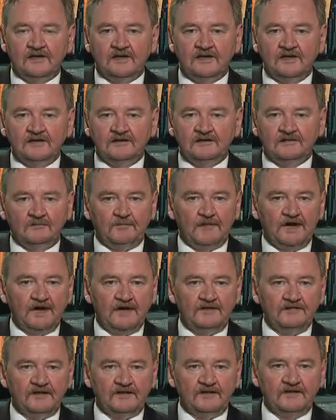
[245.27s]
and
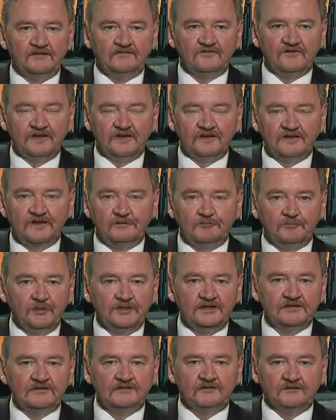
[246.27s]
demand that in fact they
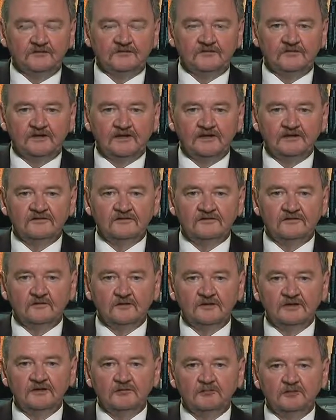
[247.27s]
bring it to Australia so that
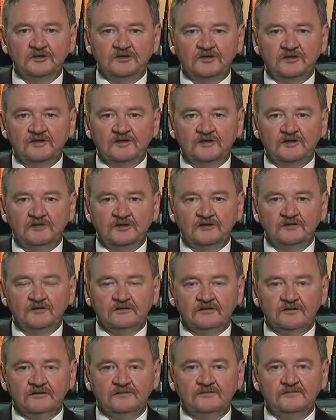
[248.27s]
we can protect our
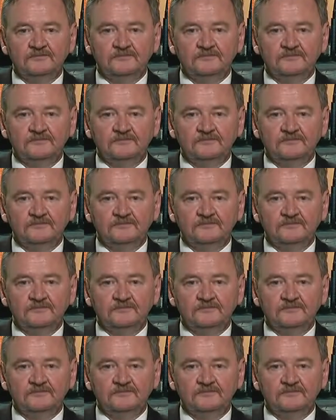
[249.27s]
elderly.